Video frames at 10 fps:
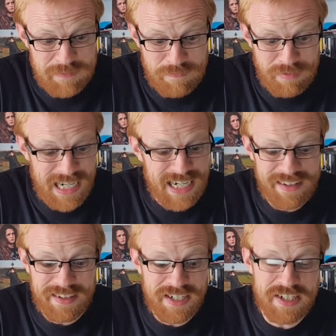Planning
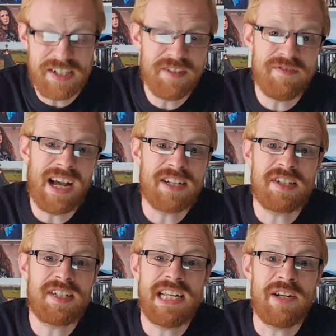things in
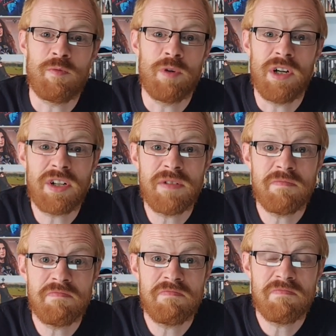advance didn't work.
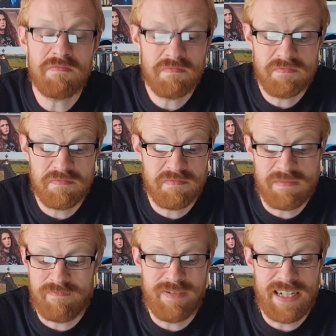
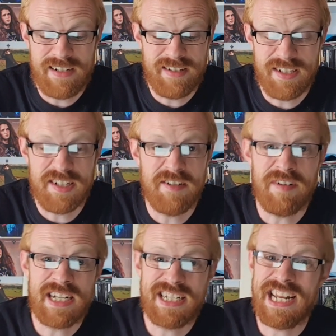Planning things in
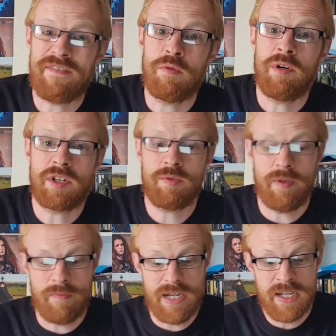advance never works
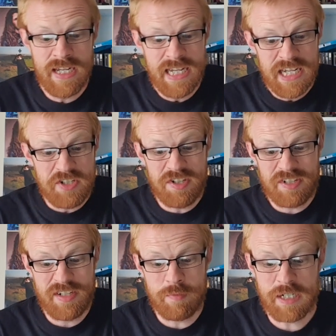with me. Just
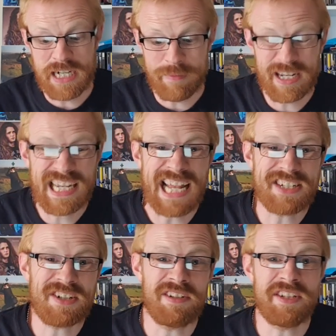gives me time to
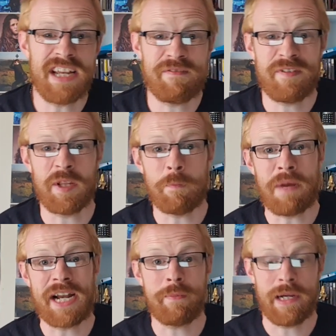cancel and then feel
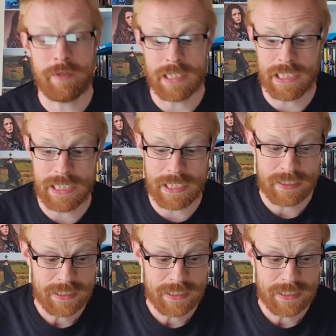bad about it later.